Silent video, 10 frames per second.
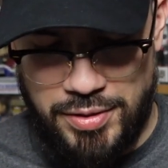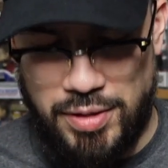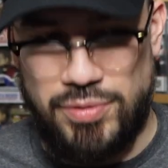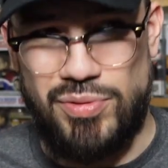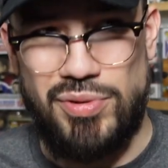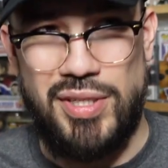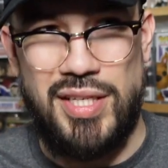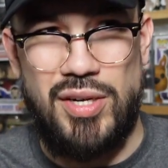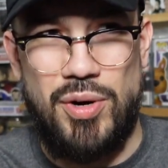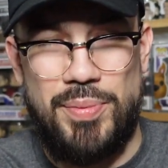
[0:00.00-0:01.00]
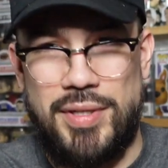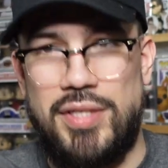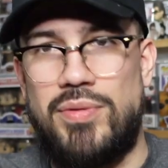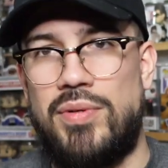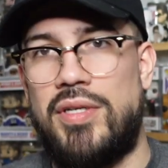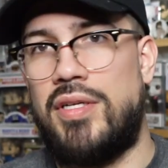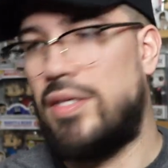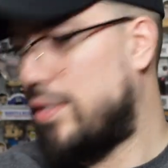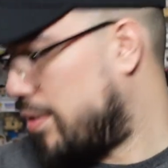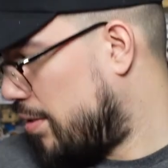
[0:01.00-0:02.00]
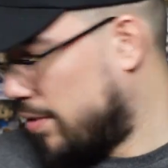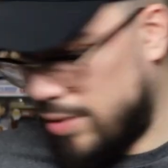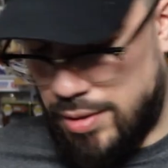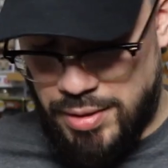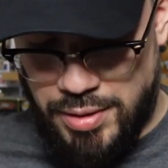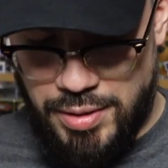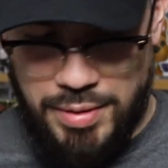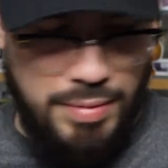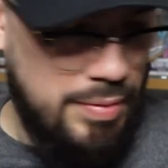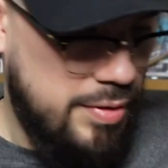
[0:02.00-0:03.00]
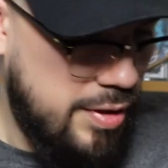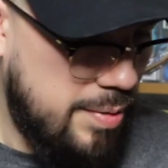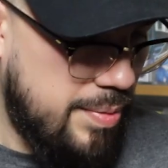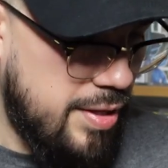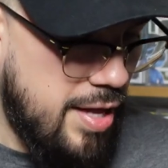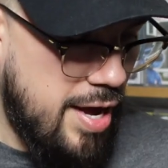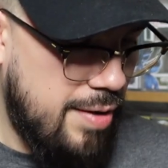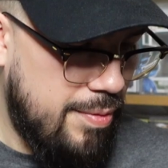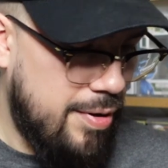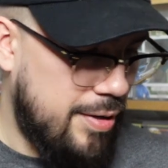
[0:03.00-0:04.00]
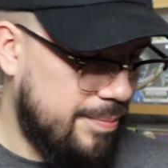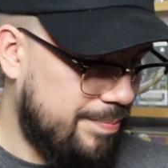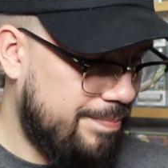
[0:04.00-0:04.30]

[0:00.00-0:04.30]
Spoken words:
So I was really hoping this one was gonna be that one,